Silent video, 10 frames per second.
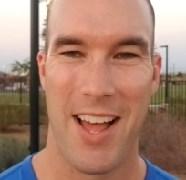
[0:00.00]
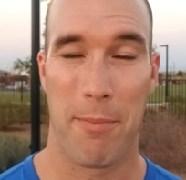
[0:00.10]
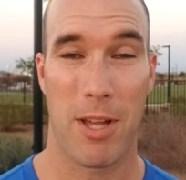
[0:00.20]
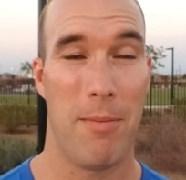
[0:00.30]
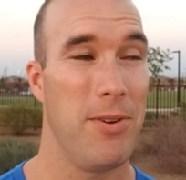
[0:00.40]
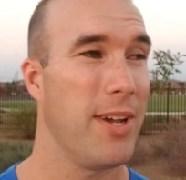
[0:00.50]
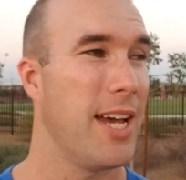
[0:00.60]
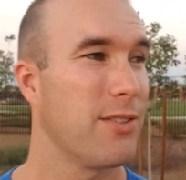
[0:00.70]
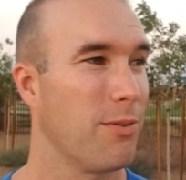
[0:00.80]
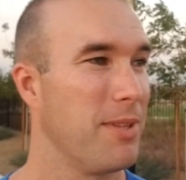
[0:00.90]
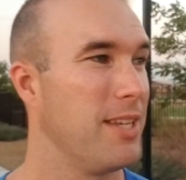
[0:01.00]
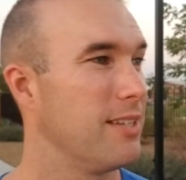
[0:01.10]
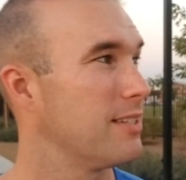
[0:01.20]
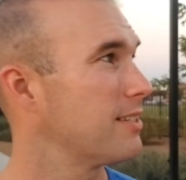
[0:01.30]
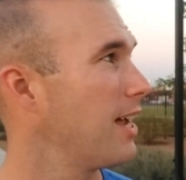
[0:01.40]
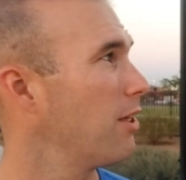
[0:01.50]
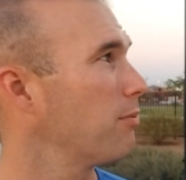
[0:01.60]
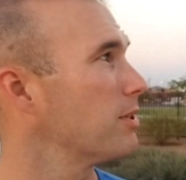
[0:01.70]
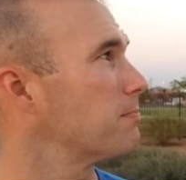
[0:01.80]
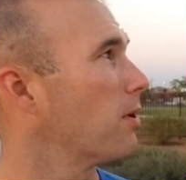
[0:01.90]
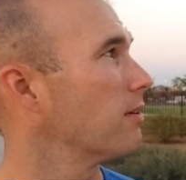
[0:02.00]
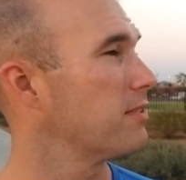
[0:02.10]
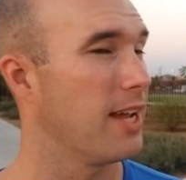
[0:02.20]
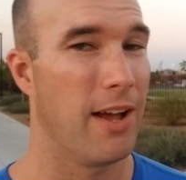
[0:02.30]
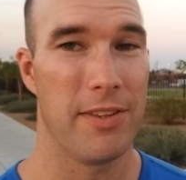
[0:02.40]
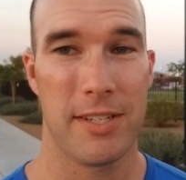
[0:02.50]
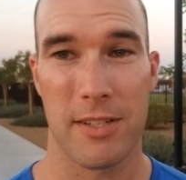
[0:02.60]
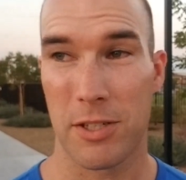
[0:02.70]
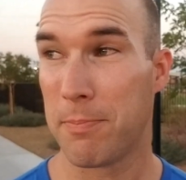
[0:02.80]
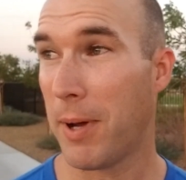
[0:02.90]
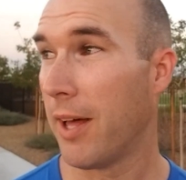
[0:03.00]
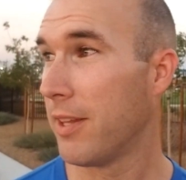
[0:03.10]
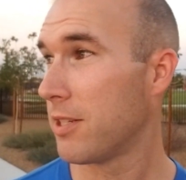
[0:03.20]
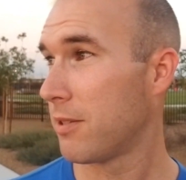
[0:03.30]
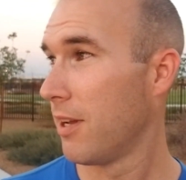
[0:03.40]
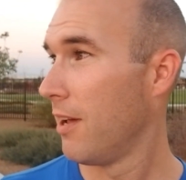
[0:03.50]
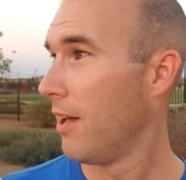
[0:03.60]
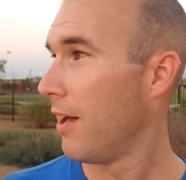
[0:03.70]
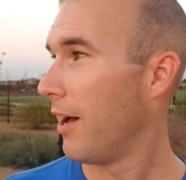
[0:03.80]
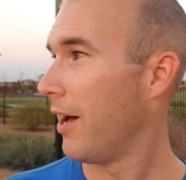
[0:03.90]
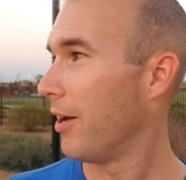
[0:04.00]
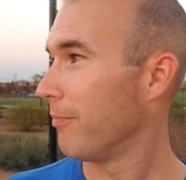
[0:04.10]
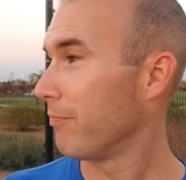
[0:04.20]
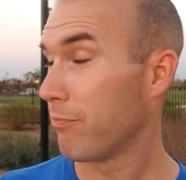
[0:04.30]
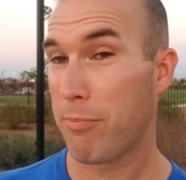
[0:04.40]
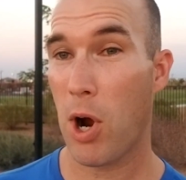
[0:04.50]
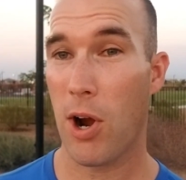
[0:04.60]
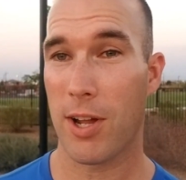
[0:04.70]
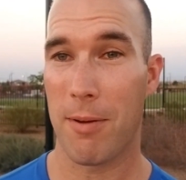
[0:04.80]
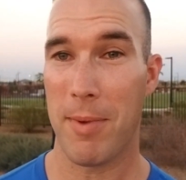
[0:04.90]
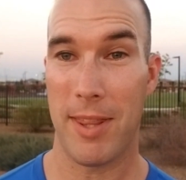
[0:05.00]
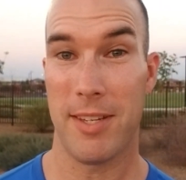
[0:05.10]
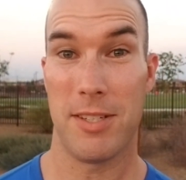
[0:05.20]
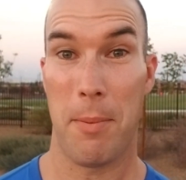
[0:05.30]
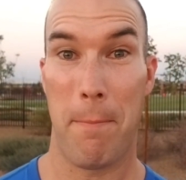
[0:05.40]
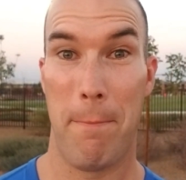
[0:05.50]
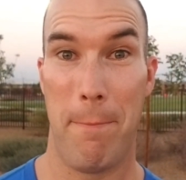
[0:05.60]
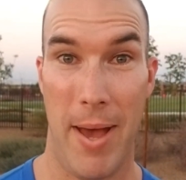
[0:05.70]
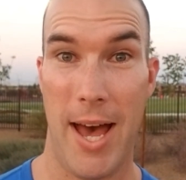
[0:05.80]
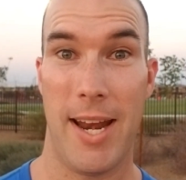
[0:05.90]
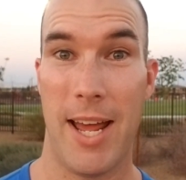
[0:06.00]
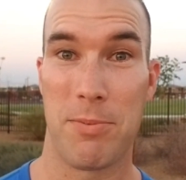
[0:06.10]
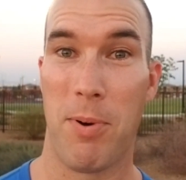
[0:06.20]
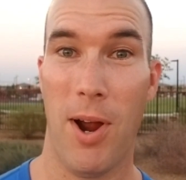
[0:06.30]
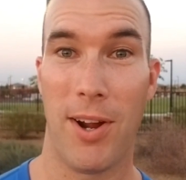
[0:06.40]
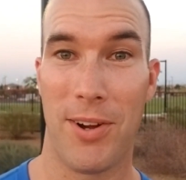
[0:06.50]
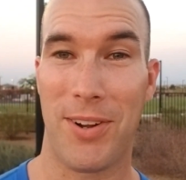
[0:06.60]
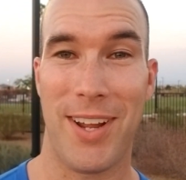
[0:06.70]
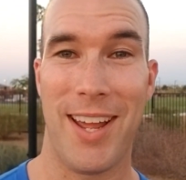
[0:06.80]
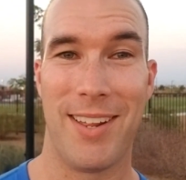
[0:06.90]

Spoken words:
I'm coming to you guys from the southwest part of town. This is a spot, this park I'm at, this is a badass park, okay?